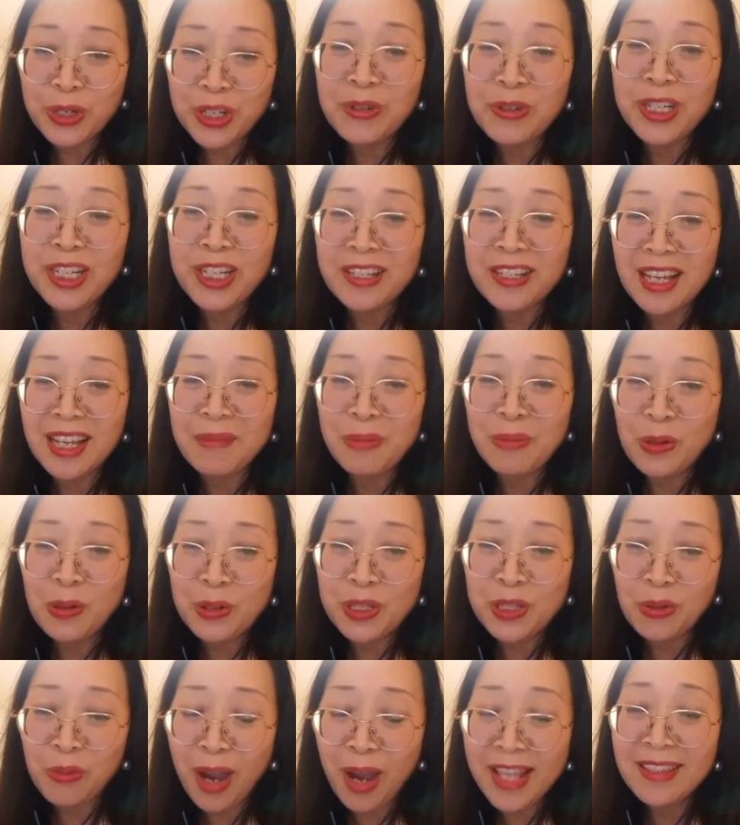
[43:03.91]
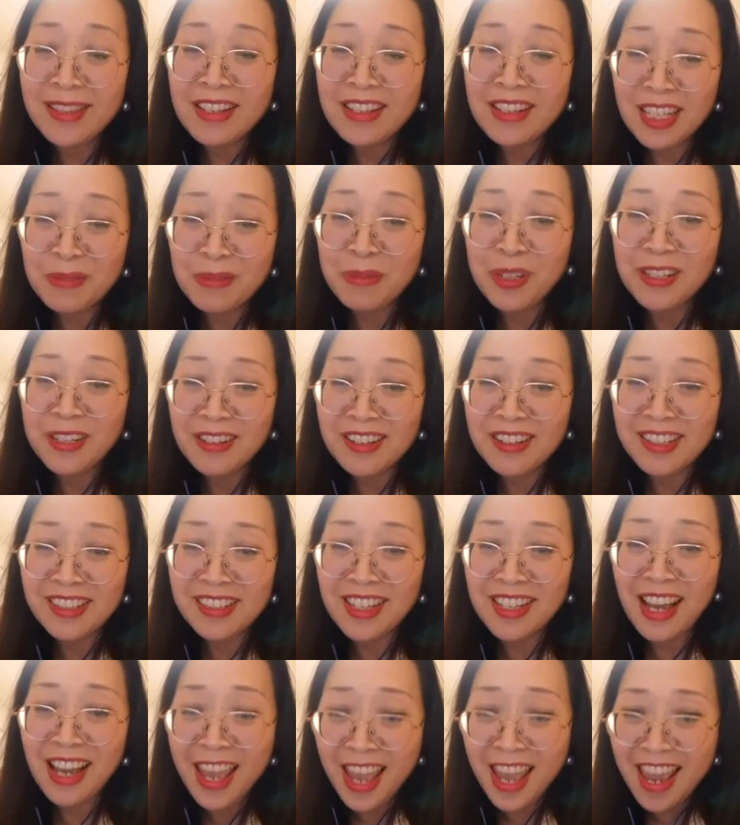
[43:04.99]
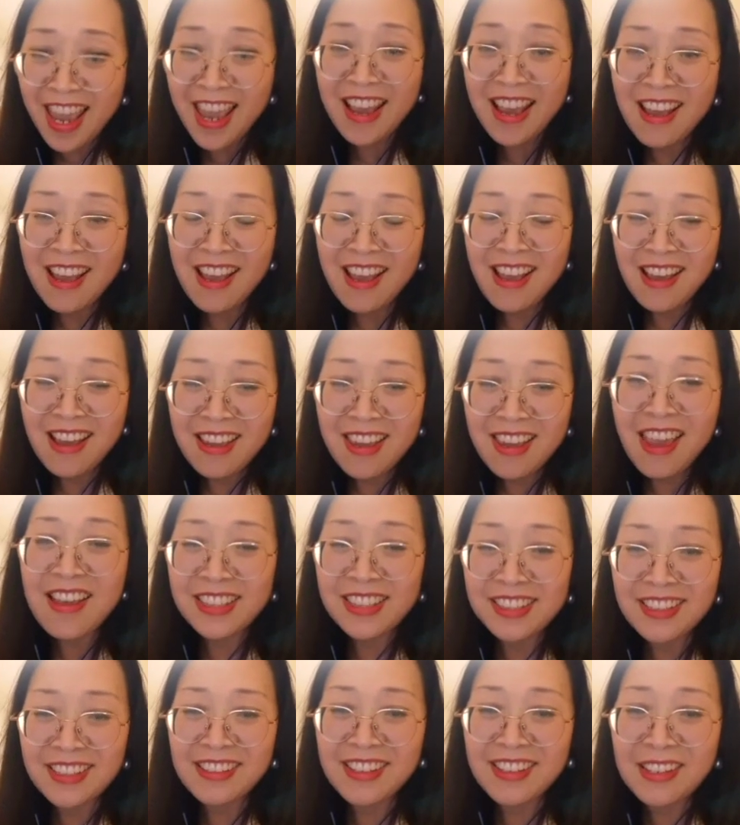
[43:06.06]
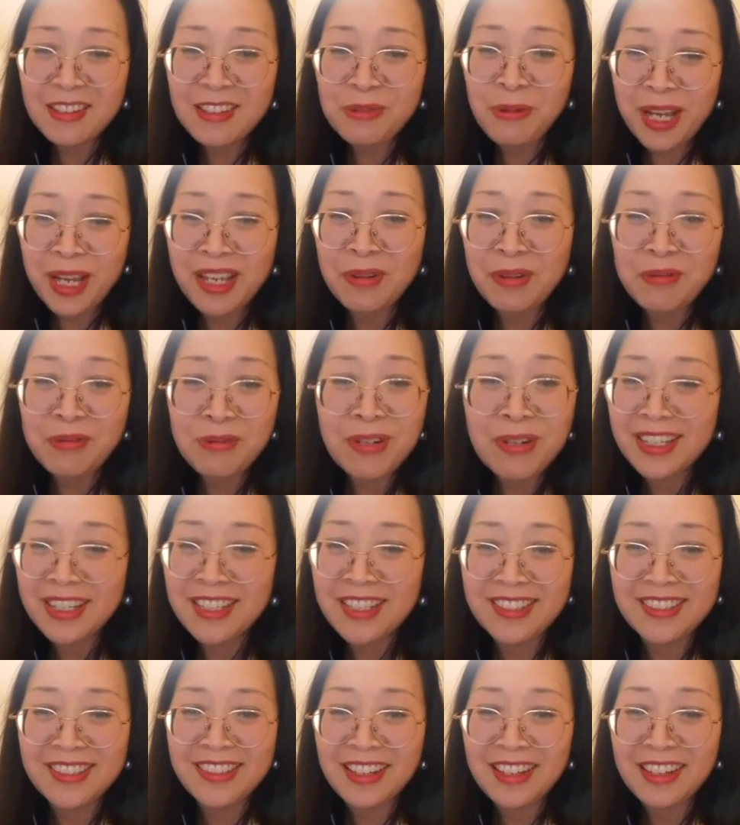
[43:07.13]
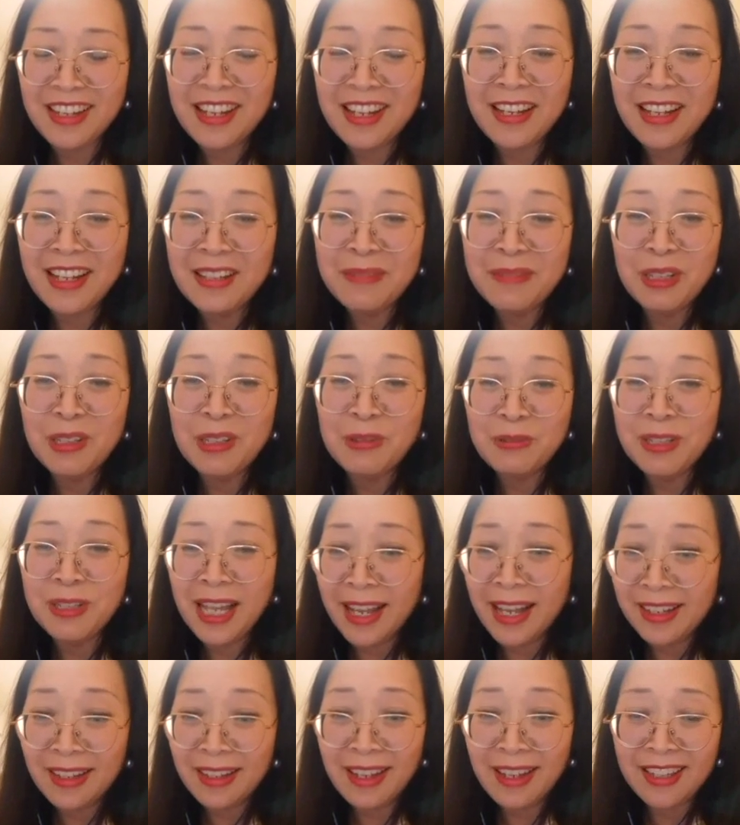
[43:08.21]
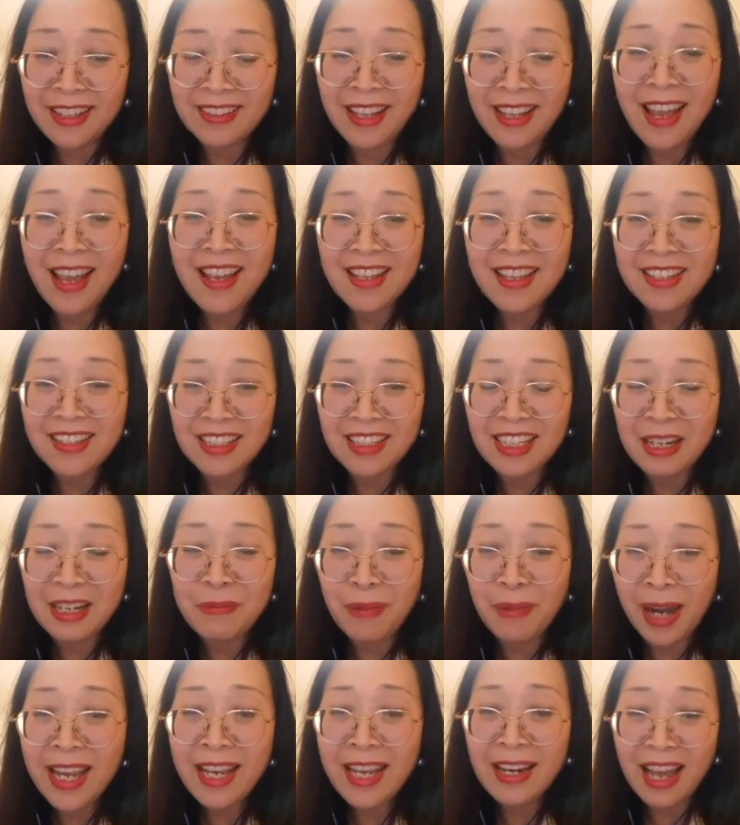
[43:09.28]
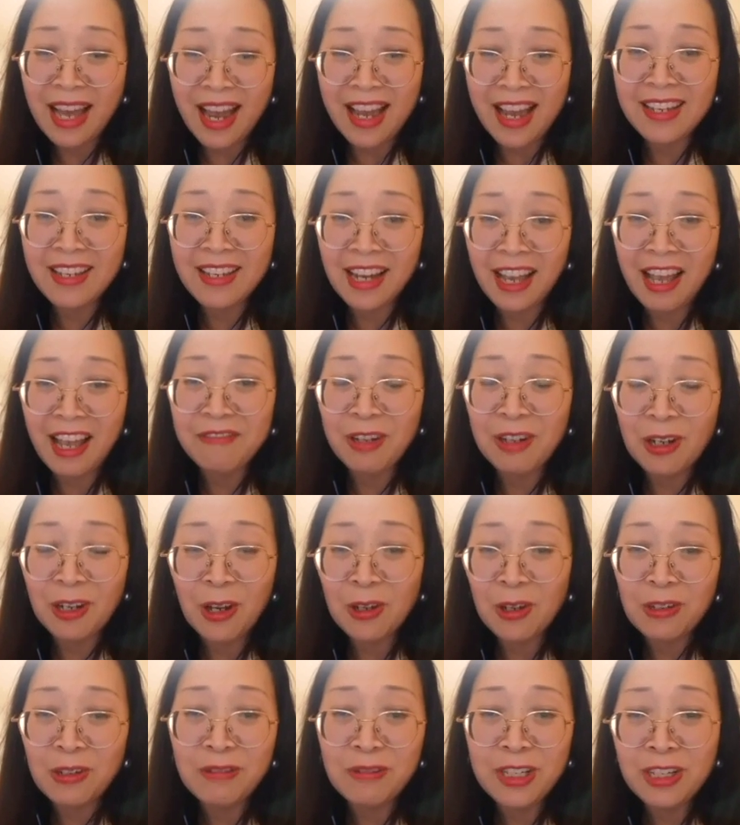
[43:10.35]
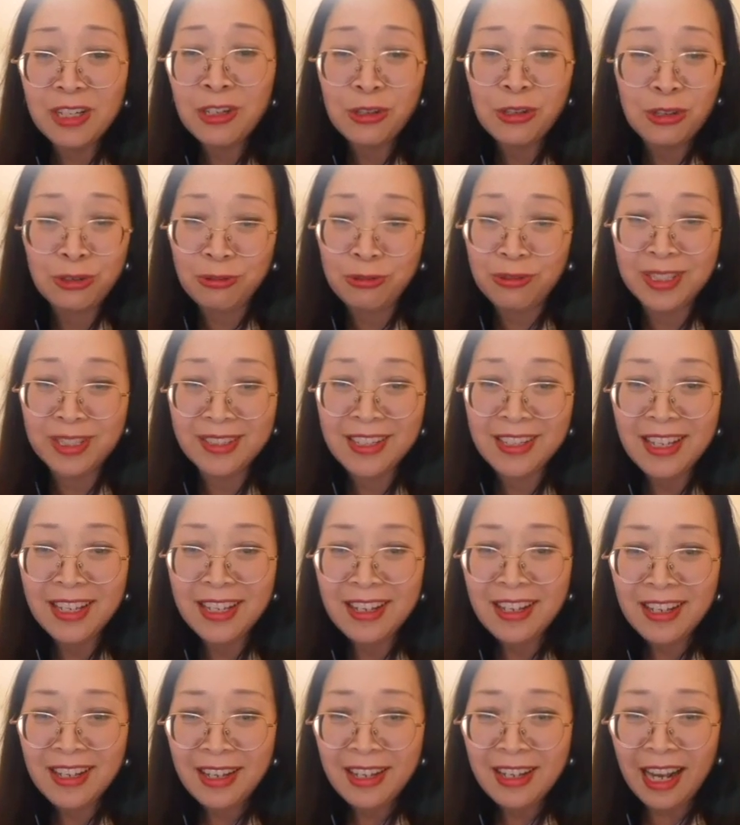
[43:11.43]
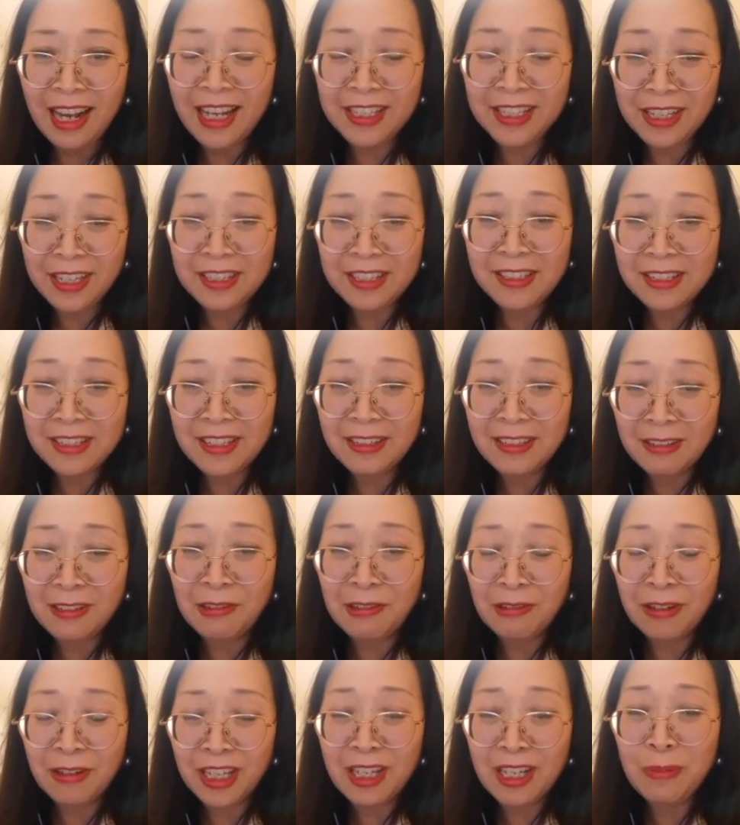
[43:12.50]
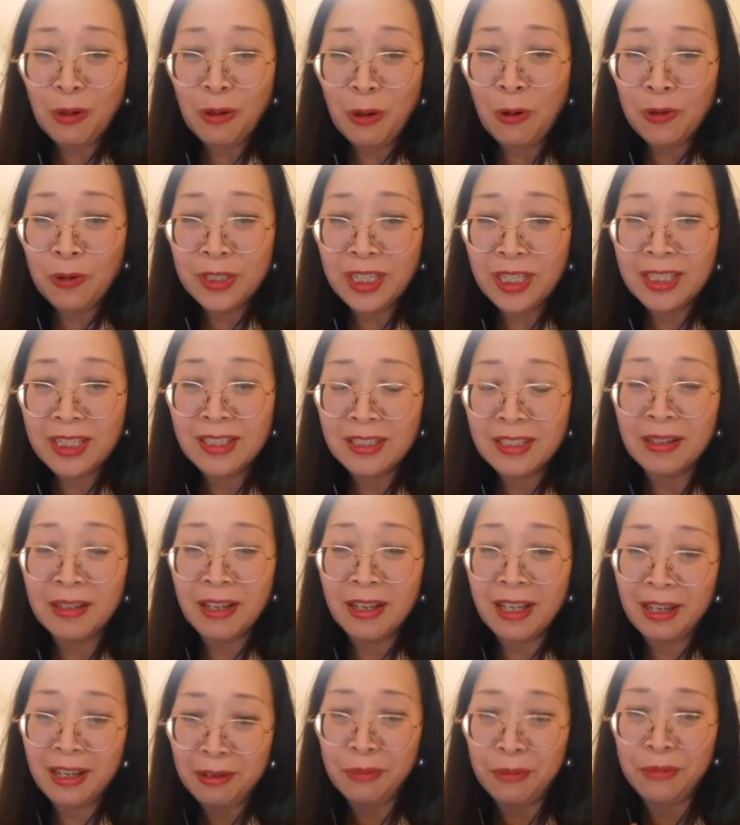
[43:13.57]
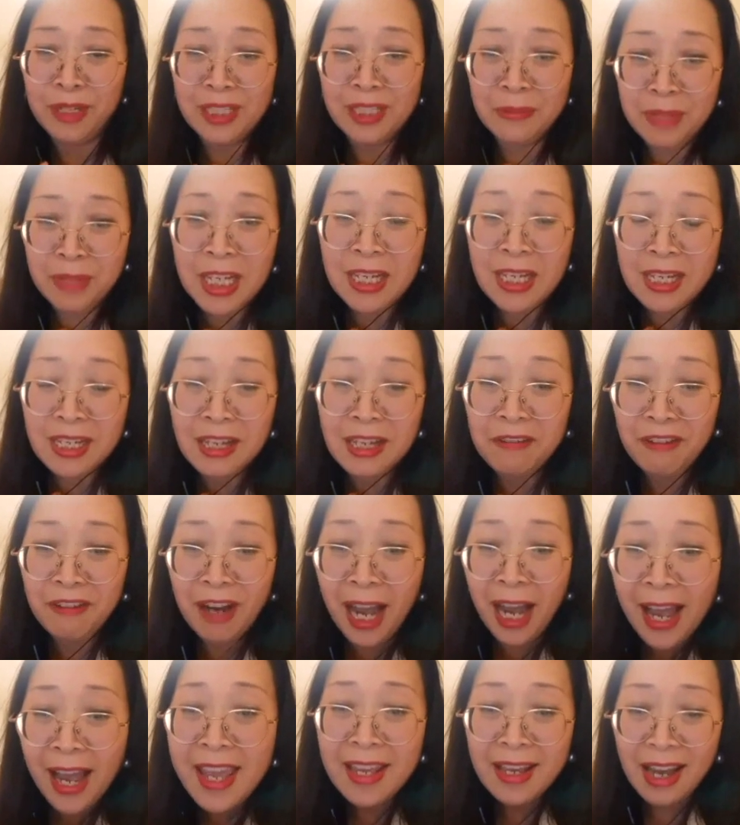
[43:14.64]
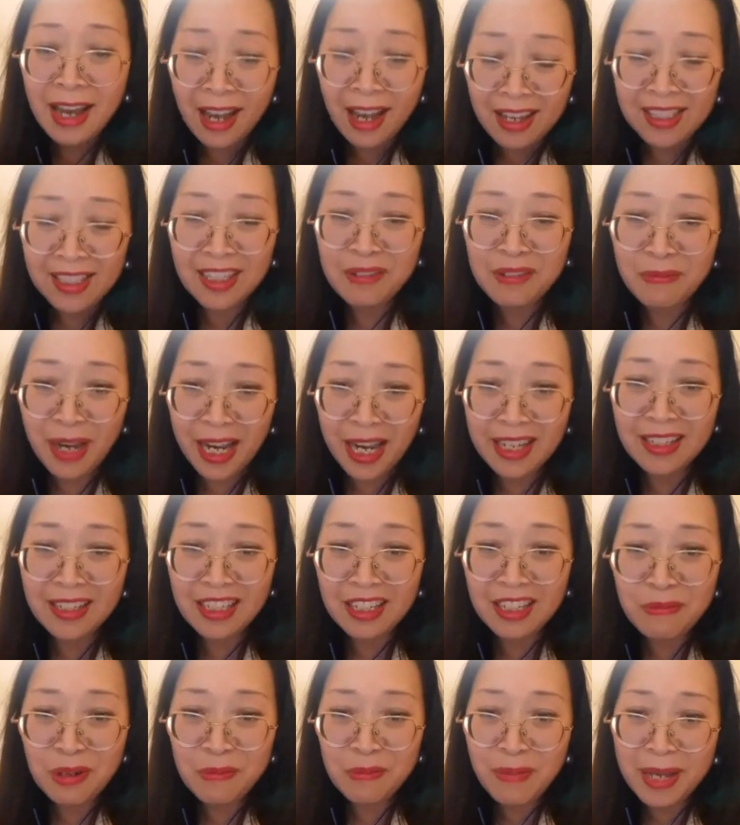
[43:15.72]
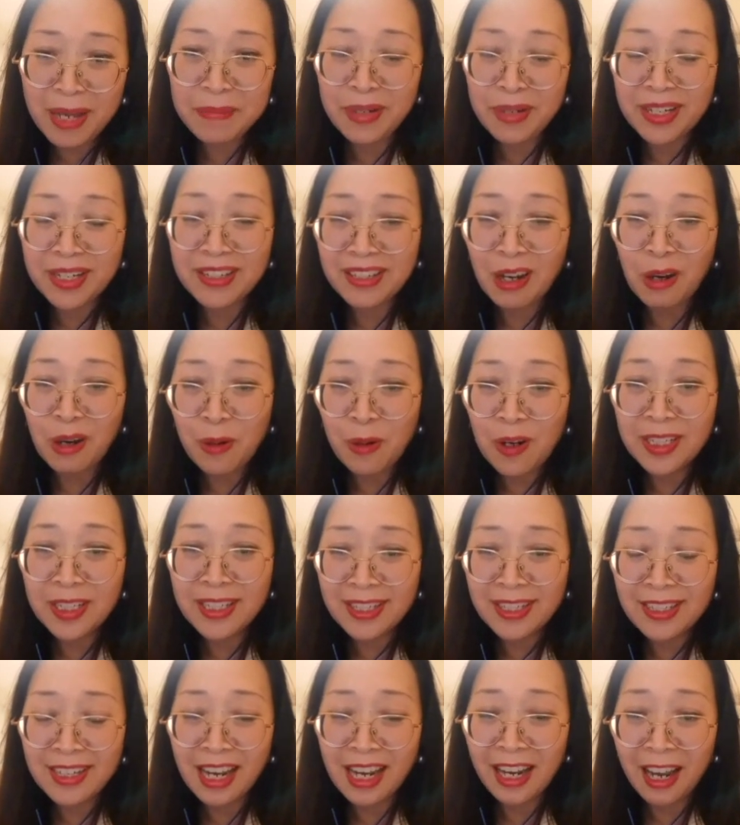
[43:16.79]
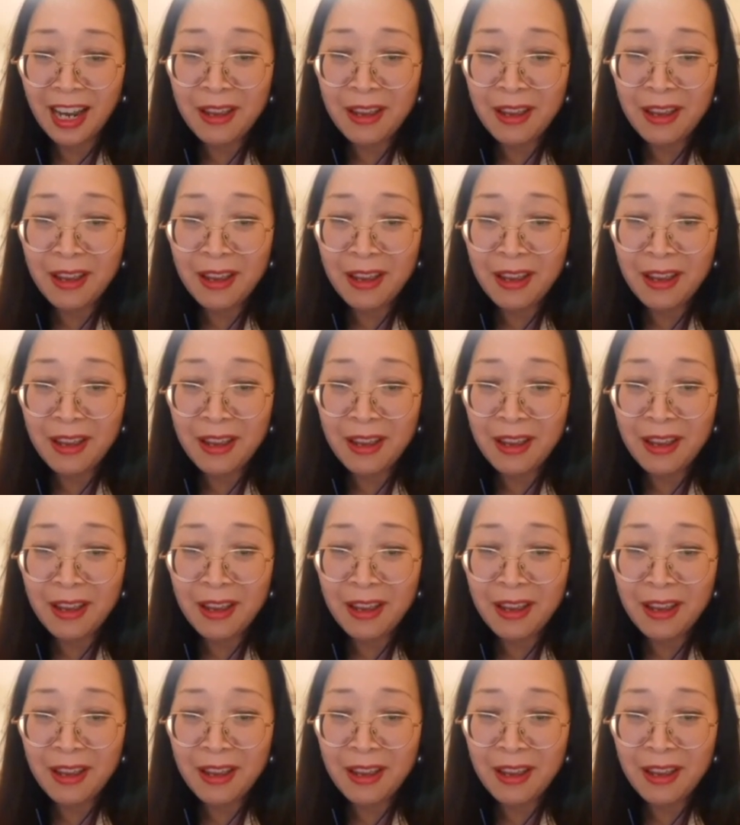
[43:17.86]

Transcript: real examples. When the team leaders see, hey, yes, this way works. Let me do that like that. In my line, I have a lot of issues. I just keep all this with me. If I ask my team members about it,